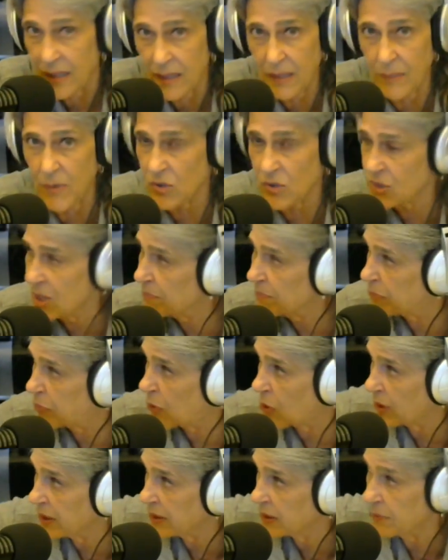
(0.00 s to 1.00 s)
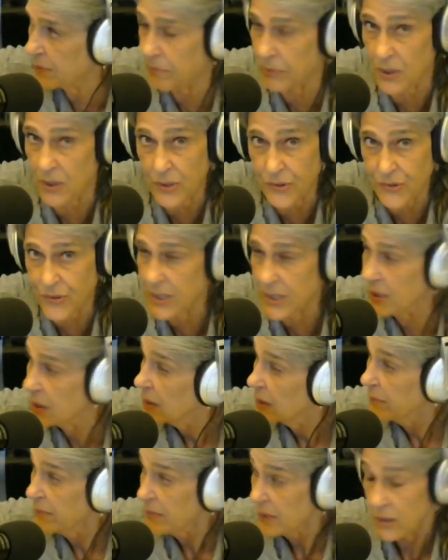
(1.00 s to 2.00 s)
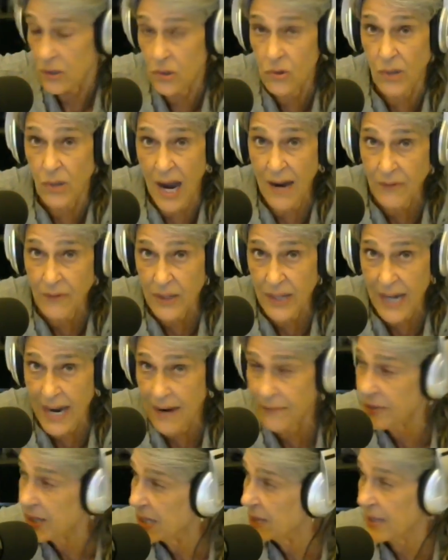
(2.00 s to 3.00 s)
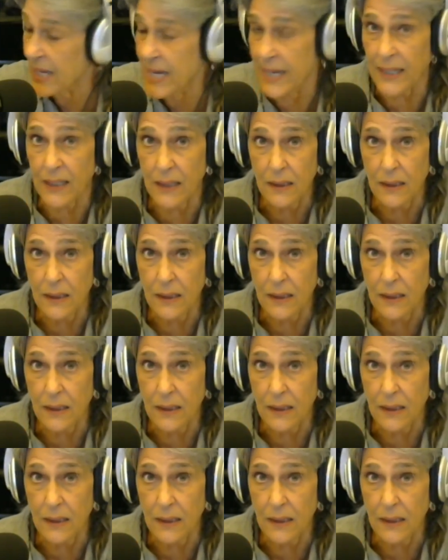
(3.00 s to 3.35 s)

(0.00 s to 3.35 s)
The most important person, you covered everything.